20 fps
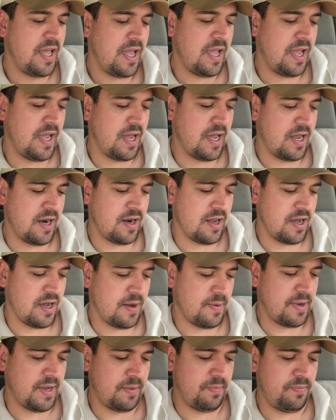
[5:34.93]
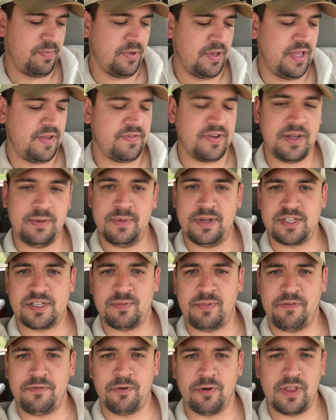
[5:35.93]
And I believe I had
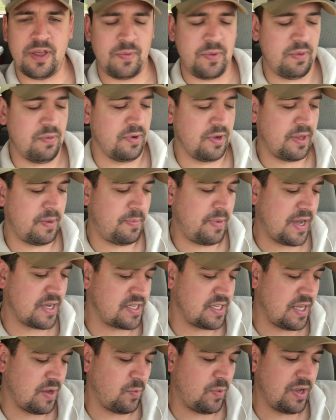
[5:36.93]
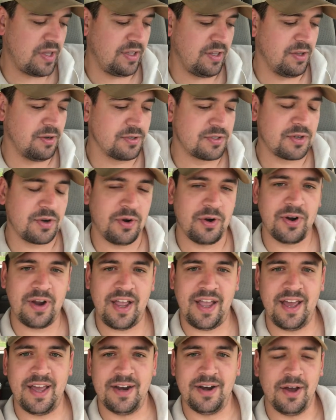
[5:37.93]
mentioned before that we will get back to that weekly low score.
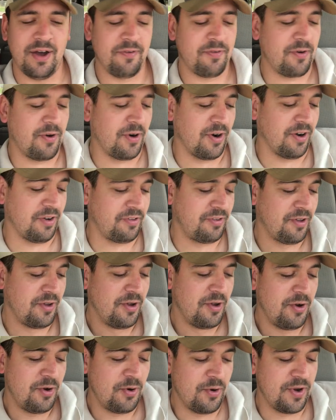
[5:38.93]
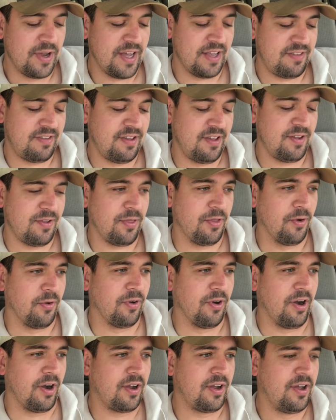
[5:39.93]
And, of course, who gets it? The
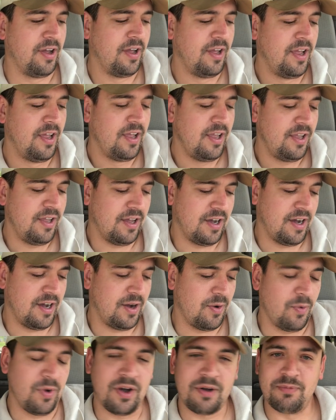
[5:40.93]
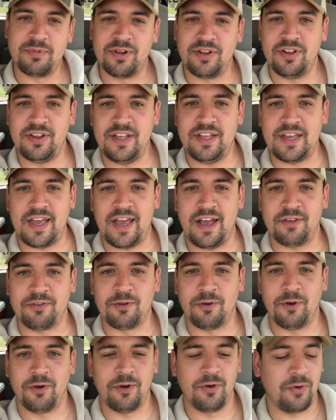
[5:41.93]
Rook. Welcome to the league,
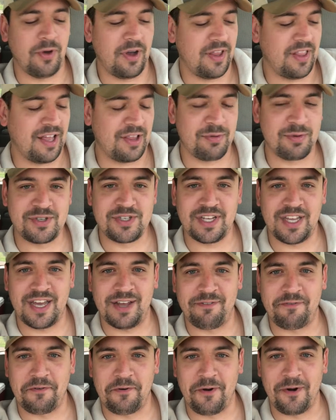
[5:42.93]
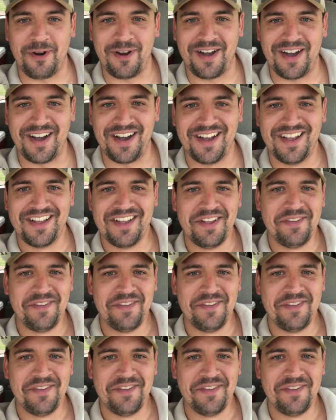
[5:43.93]
asshole. That's what you get for